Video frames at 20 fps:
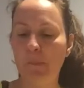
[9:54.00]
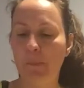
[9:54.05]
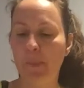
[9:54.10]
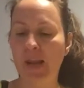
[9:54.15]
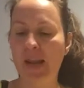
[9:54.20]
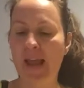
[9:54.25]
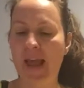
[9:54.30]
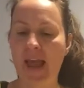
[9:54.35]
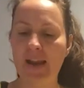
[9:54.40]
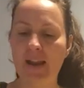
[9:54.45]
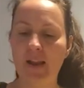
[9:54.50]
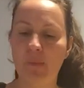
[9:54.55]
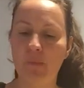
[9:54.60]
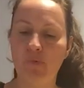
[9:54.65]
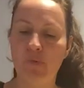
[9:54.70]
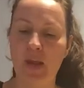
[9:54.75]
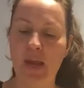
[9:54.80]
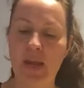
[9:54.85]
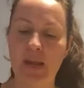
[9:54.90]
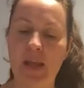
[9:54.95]
banana
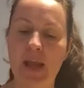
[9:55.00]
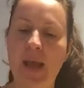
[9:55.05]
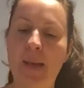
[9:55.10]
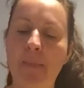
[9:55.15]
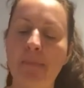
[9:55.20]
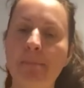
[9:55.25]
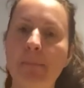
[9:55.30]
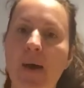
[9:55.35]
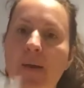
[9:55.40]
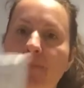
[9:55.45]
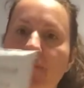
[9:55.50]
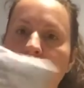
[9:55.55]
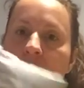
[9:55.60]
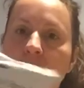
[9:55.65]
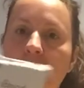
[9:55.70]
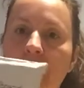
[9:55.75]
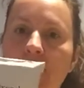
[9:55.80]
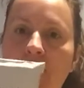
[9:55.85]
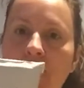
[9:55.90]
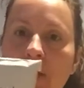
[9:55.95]
bread, and
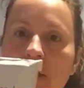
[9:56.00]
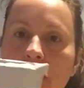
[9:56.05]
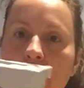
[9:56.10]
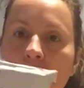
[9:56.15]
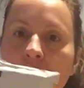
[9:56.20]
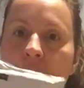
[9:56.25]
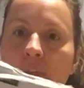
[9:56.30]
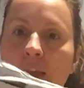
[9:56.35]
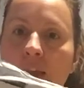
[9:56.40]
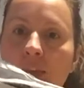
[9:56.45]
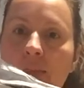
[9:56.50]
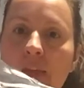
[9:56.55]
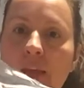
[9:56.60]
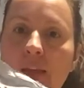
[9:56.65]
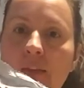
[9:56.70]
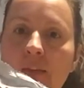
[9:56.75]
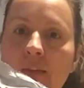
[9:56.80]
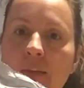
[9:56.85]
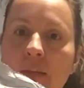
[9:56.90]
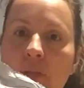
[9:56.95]
muffins. I think
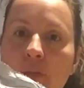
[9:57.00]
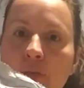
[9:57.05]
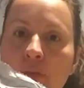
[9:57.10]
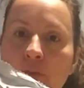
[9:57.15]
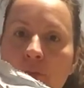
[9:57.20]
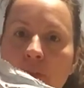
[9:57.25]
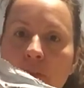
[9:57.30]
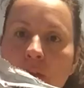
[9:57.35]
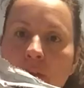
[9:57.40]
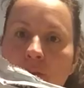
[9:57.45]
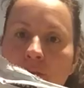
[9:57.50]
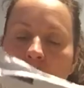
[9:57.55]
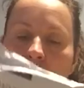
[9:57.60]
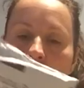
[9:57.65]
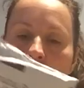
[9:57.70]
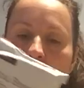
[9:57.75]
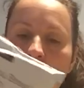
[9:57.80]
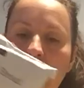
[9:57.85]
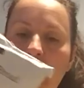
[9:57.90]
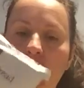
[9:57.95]
that's the other thing
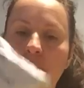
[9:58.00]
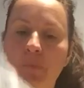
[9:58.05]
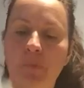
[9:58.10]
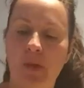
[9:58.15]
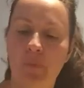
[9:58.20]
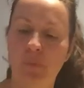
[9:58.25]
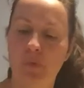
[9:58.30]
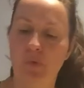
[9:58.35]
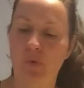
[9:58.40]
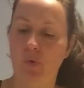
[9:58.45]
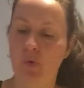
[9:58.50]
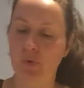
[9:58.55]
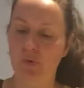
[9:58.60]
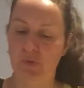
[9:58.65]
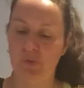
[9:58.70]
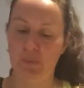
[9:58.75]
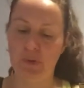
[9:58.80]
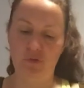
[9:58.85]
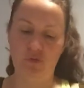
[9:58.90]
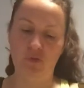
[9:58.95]
from the September Host
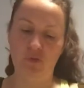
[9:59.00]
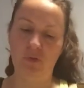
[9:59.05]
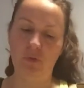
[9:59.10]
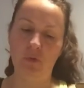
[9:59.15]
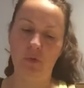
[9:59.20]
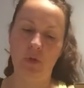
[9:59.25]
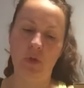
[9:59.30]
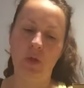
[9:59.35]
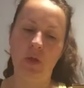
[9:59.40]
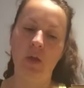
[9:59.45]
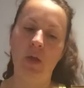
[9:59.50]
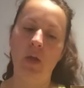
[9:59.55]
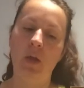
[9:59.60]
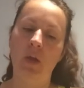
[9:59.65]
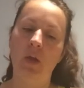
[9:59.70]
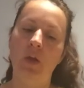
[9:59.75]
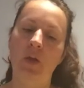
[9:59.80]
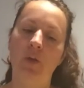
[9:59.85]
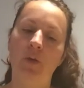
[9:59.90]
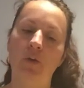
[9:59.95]
Special.
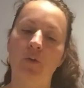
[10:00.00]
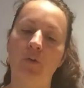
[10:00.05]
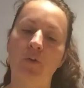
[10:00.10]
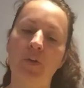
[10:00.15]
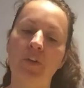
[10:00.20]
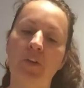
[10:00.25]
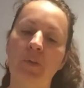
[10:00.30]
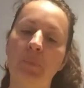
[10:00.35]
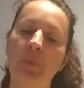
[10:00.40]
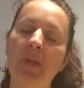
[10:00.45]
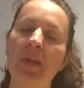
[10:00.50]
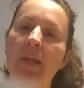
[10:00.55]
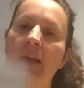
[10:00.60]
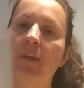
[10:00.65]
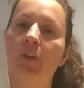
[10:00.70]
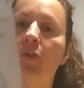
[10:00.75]
Crispy and